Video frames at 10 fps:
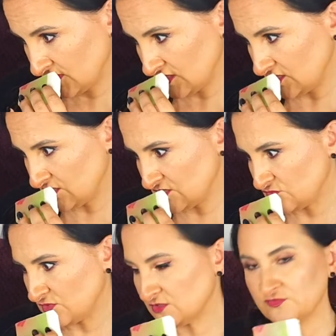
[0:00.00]
It's
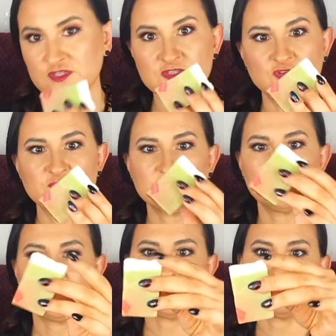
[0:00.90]
just one of the soaps in
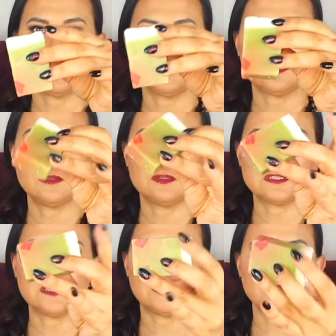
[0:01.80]
here, but
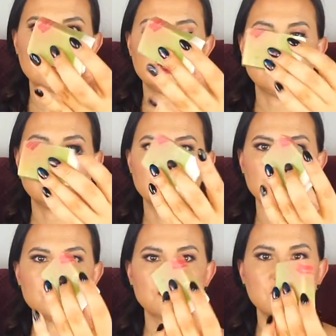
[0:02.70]
honestly I don't really know
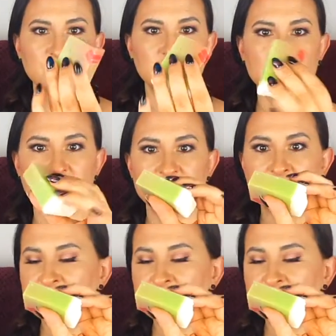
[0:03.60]
which one that is.